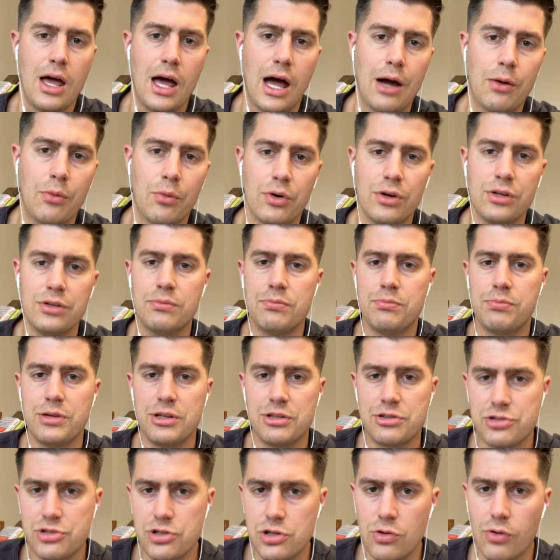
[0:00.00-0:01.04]
I wouldn't
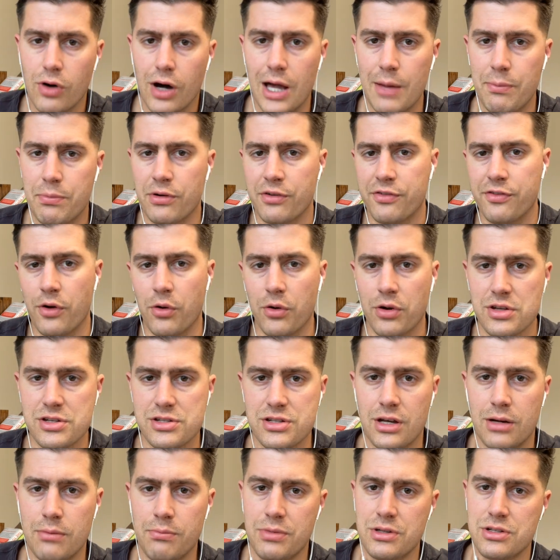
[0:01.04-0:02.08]
be too hyper
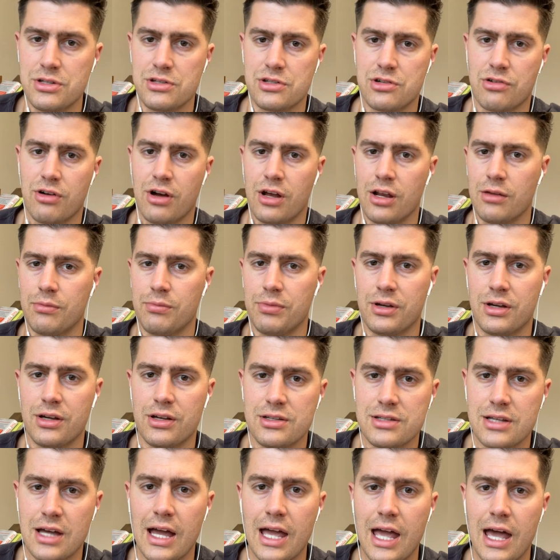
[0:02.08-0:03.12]
focused on business credit
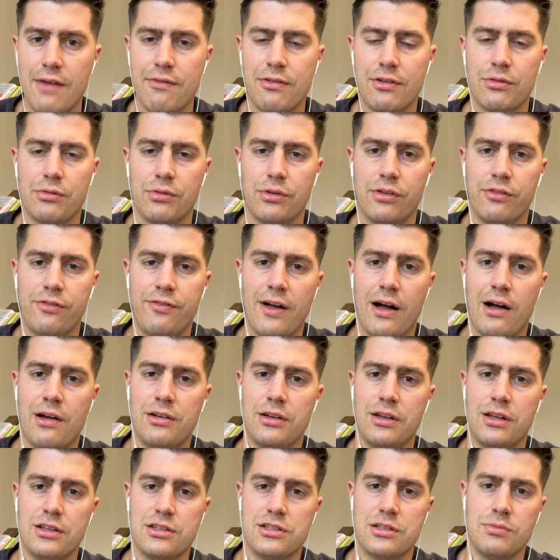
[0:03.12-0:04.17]
because I haven't
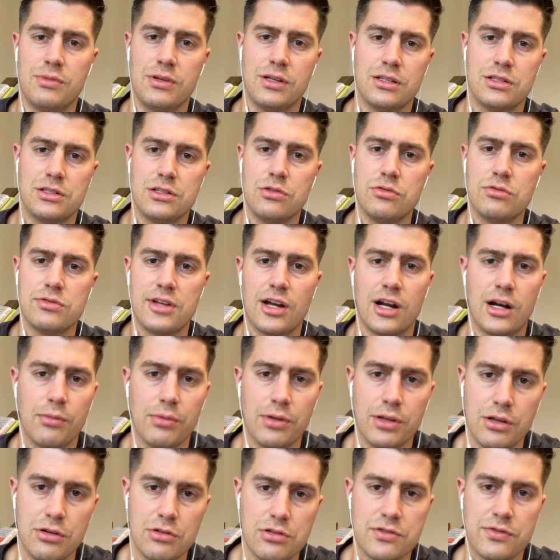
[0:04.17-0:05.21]
found it to be too
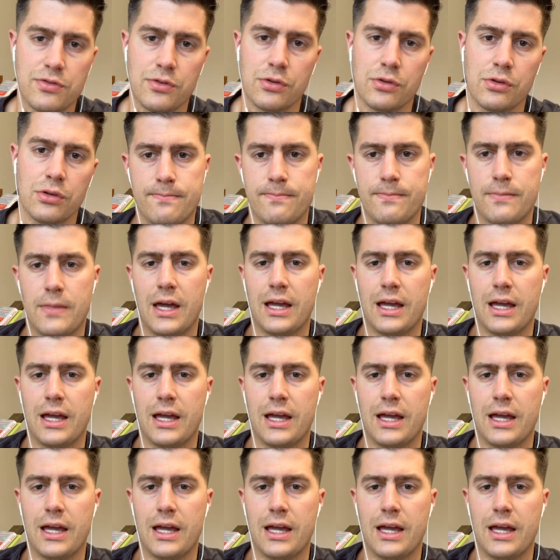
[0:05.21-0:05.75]
terribly useful.